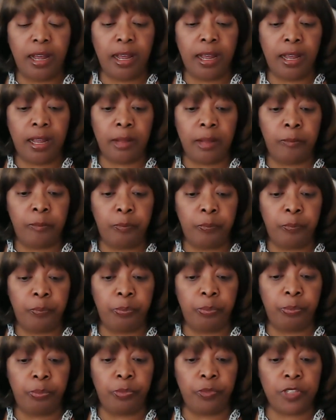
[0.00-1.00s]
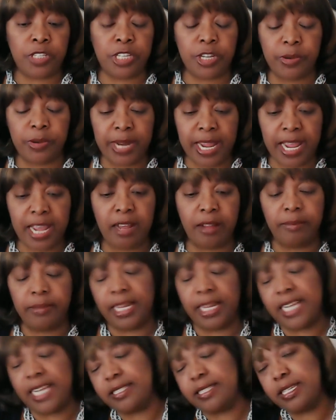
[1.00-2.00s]
Um, so now
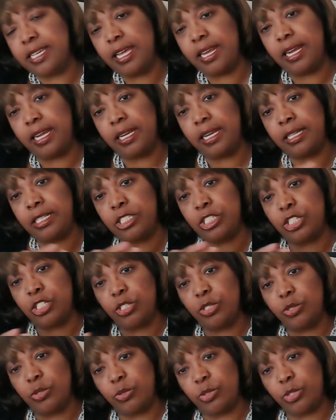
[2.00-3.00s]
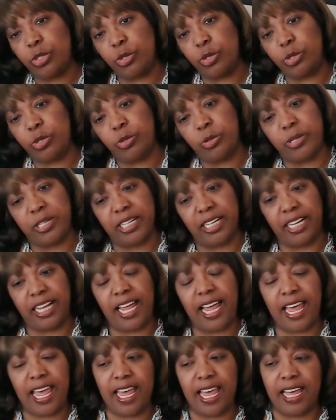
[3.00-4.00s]
let's get into Google
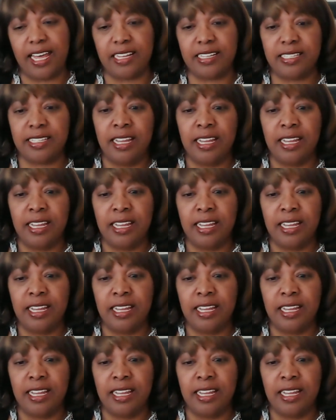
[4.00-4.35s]
Glass.